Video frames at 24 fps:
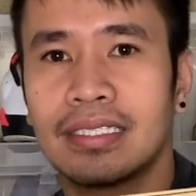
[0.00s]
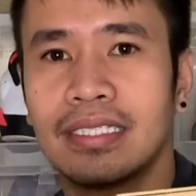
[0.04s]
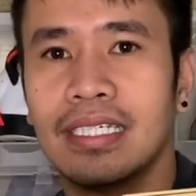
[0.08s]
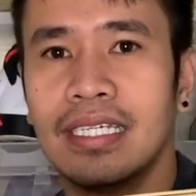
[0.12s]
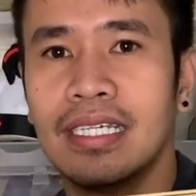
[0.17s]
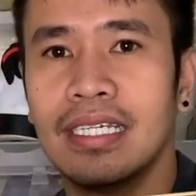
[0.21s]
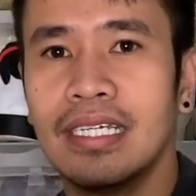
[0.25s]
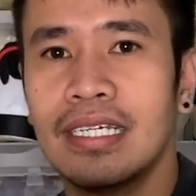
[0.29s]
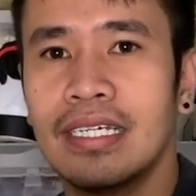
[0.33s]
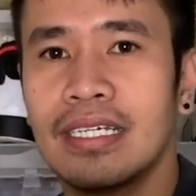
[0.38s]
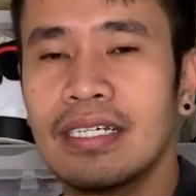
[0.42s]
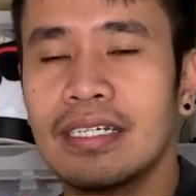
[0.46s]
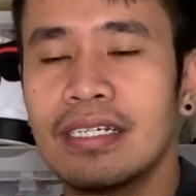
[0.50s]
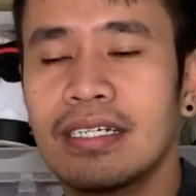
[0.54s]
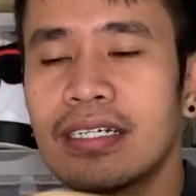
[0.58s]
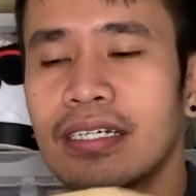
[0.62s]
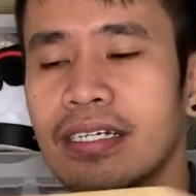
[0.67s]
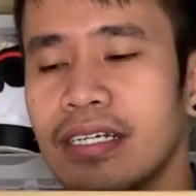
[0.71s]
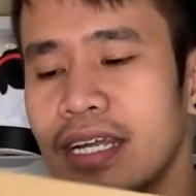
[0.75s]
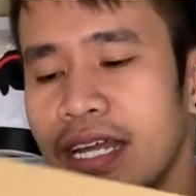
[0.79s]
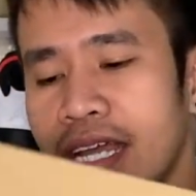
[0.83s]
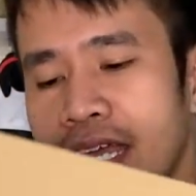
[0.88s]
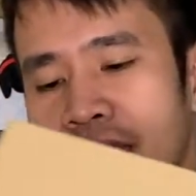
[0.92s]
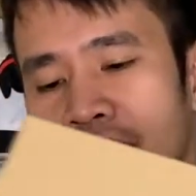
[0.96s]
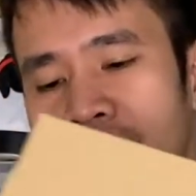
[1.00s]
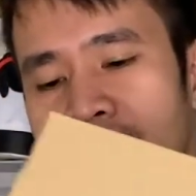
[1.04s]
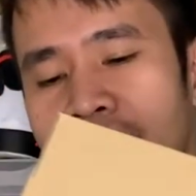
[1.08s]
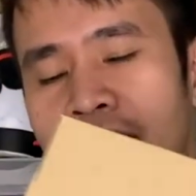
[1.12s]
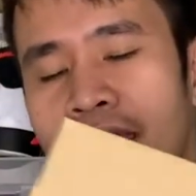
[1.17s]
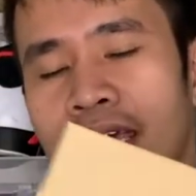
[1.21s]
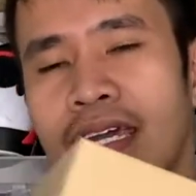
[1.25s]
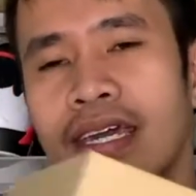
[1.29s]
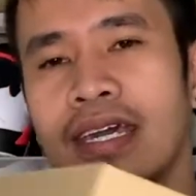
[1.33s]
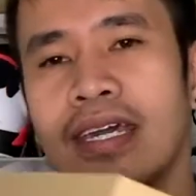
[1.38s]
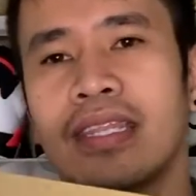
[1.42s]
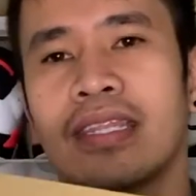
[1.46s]
here
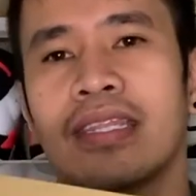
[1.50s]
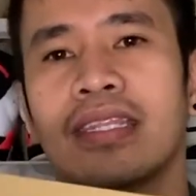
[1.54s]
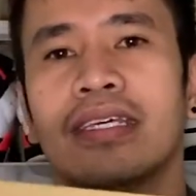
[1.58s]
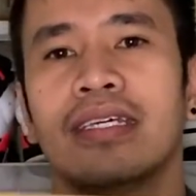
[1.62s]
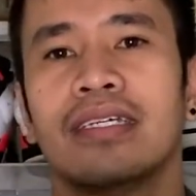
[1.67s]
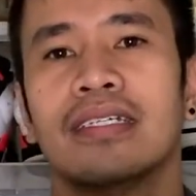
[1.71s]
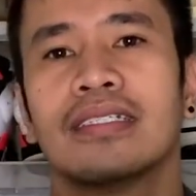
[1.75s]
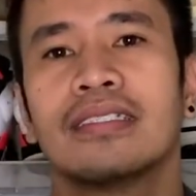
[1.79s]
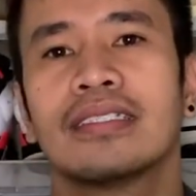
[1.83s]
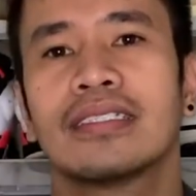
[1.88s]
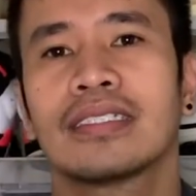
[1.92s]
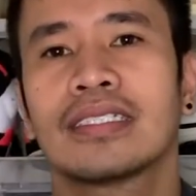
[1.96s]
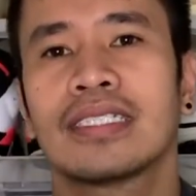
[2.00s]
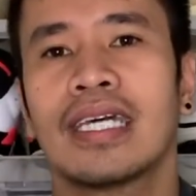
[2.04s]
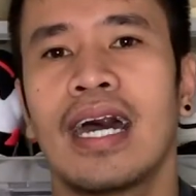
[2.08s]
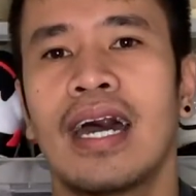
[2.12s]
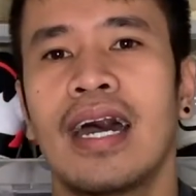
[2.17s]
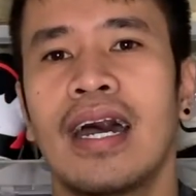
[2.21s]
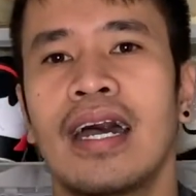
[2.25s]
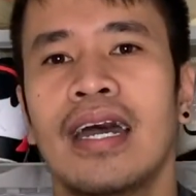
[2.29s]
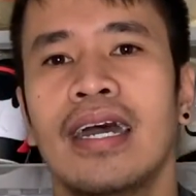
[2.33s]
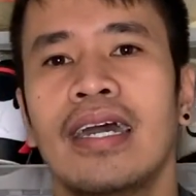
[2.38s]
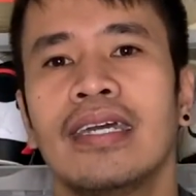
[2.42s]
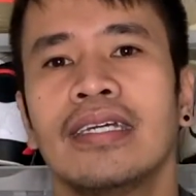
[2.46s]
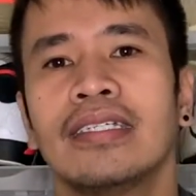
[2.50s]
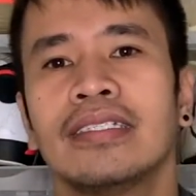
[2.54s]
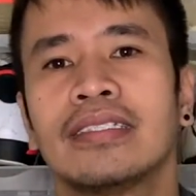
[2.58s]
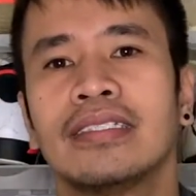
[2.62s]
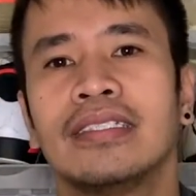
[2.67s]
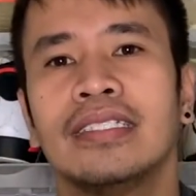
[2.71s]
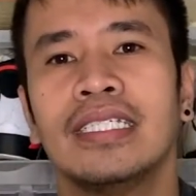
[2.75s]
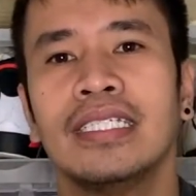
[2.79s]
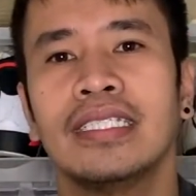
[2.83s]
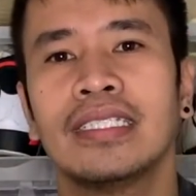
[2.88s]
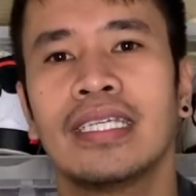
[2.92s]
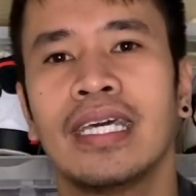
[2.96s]
and size
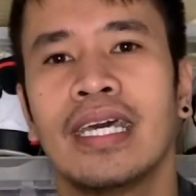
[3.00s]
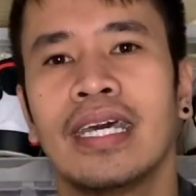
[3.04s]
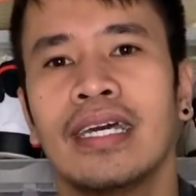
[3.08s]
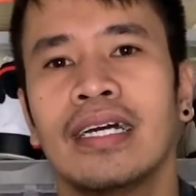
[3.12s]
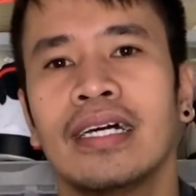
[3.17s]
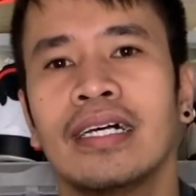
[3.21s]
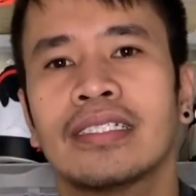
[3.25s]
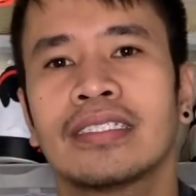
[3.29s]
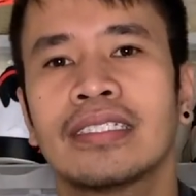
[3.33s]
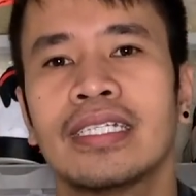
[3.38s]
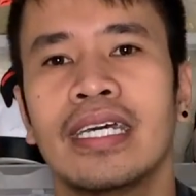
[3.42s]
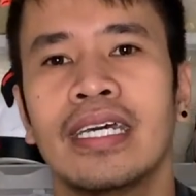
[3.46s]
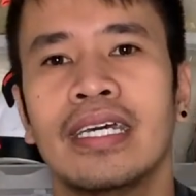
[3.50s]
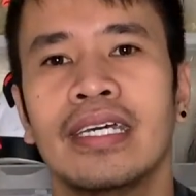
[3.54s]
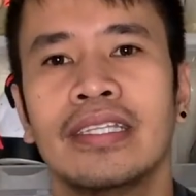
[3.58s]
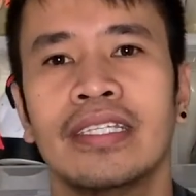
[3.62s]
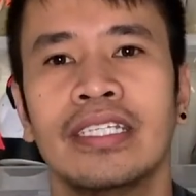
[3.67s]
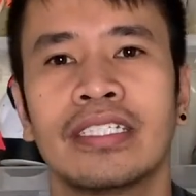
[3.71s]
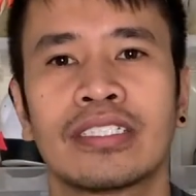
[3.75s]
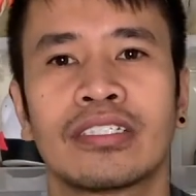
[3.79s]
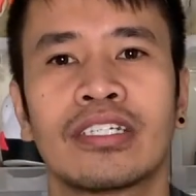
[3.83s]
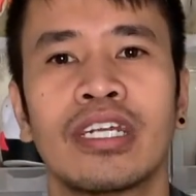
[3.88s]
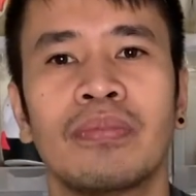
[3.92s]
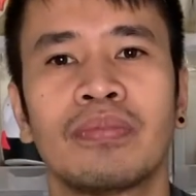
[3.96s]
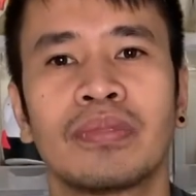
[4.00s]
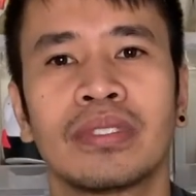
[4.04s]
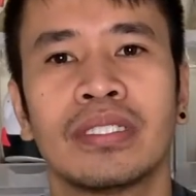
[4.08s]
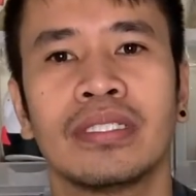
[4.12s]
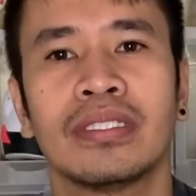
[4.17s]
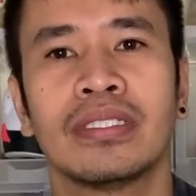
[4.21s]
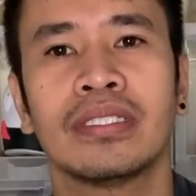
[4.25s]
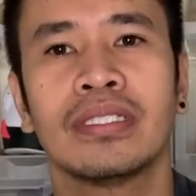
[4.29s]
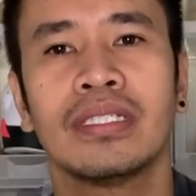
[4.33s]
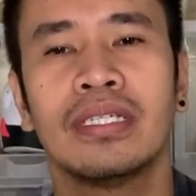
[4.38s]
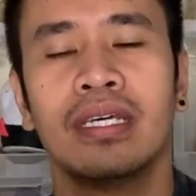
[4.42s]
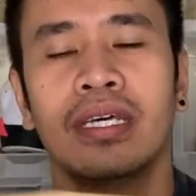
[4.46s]
details and
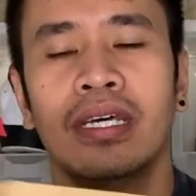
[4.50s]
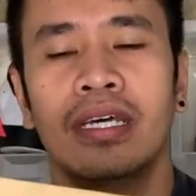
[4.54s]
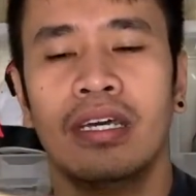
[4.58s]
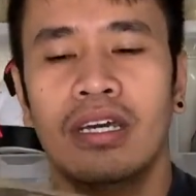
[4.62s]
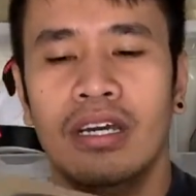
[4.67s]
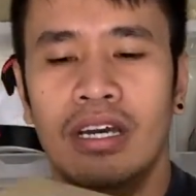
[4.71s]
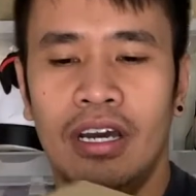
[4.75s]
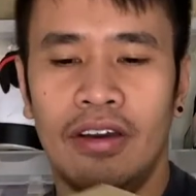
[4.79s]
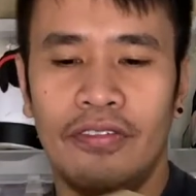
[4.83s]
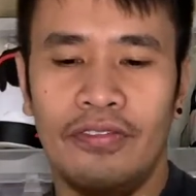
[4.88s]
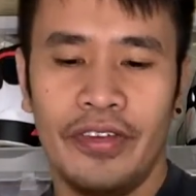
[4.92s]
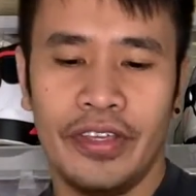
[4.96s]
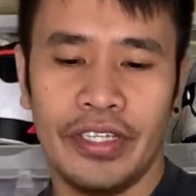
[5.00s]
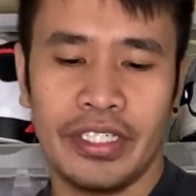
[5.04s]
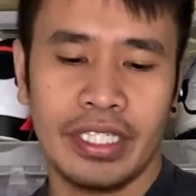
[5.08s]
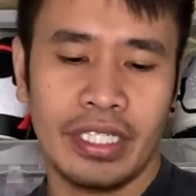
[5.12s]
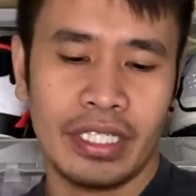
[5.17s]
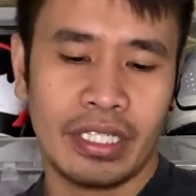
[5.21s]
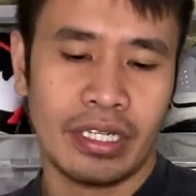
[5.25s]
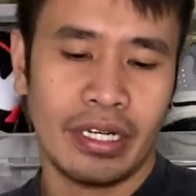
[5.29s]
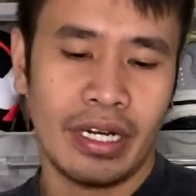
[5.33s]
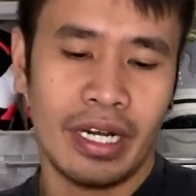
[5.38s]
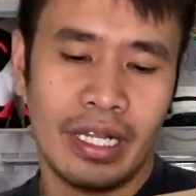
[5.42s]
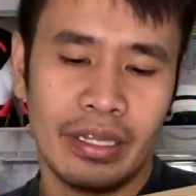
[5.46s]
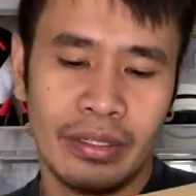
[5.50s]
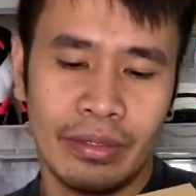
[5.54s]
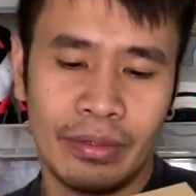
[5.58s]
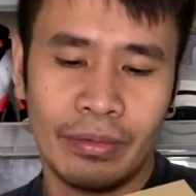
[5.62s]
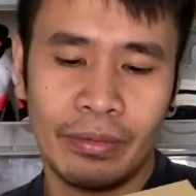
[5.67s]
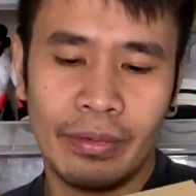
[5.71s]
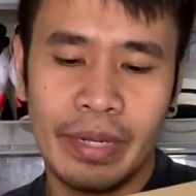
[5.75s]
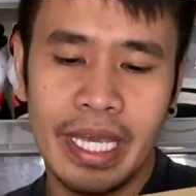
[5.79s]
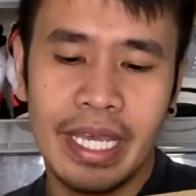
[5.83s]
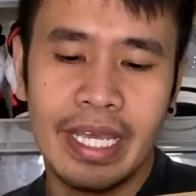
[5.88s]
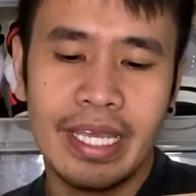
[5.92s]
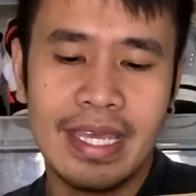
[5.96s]
description. Official
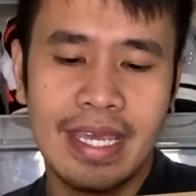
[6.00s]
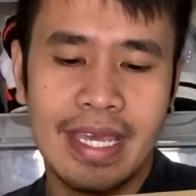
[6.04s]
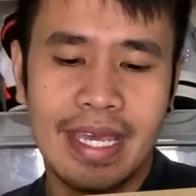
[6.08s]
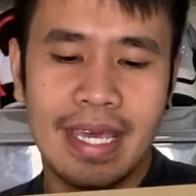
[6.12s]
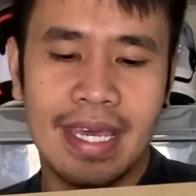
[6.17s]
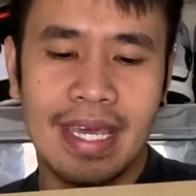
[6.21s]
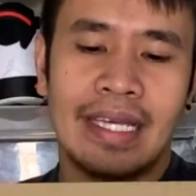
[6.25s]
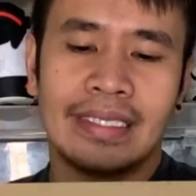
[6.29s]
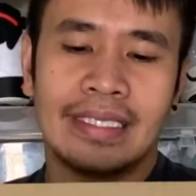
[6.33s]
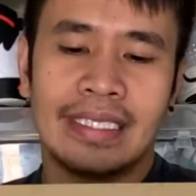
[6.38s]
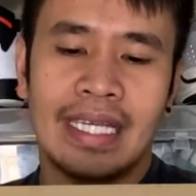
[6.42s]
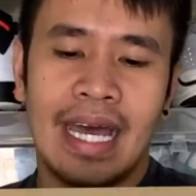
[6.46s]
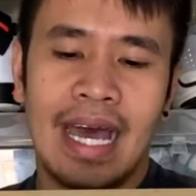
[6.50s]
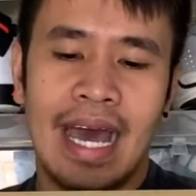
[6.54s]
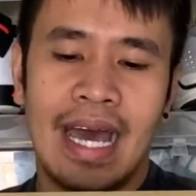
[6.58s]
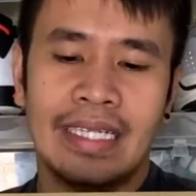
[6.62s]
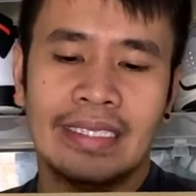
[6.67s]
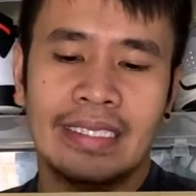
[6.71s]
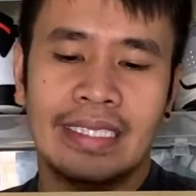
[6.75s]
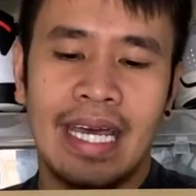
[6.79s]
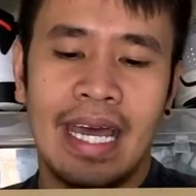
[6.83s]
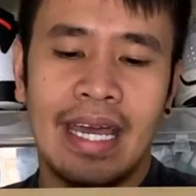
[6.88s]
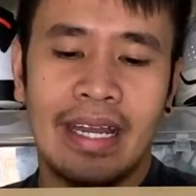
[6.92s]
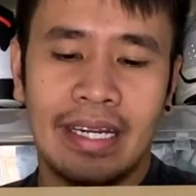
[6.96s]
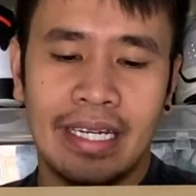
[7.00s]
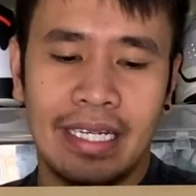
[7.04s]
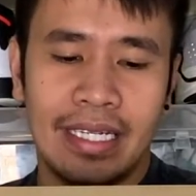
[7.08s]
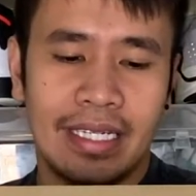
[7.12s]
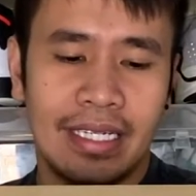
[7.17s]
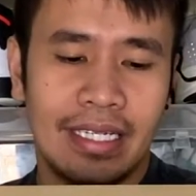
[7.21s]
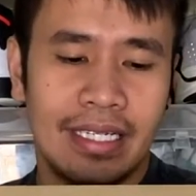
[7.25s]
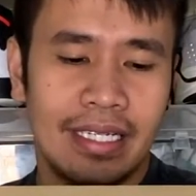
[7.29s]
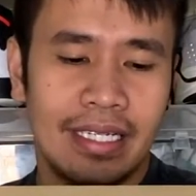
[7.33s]
colorway as Azareth.